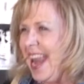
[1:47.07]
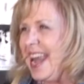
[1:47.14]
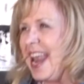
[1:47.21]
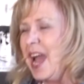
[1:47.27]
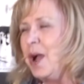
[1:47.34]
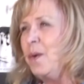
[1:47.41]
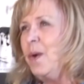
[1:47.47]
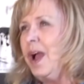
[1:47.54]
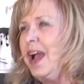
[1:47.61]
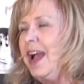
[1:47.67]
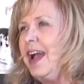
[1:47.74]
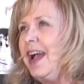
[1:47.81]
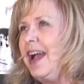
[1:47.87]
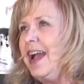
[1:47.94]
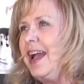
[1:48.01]
Now,
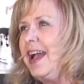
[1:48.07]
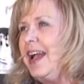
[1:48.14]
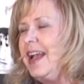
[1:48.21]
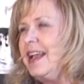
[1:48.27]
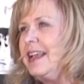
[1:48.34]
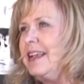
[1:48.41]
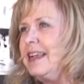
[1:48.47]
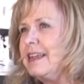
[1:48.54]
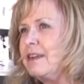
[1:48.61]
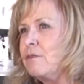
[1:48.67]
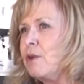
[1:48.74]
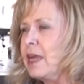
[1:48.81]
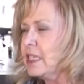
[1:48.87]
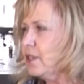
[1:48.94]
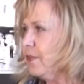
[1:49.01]

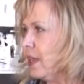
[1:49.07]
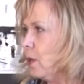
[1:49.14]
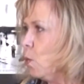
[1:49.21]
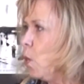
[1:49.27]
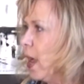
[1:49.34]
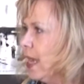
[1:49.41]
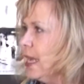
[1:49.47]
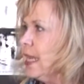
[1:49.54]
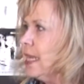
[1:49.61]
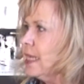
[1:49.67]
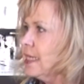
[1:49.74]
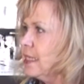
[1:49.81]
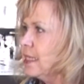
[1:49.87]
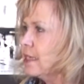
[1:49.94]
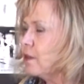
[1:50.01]
CrossFit. What
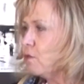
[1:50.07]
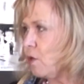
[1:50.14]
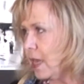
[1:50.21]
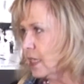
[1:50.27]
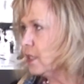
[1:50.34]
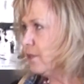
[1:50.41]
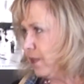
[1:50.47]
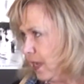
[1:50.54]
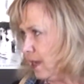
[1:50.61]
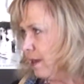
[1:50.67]
is CrossFit?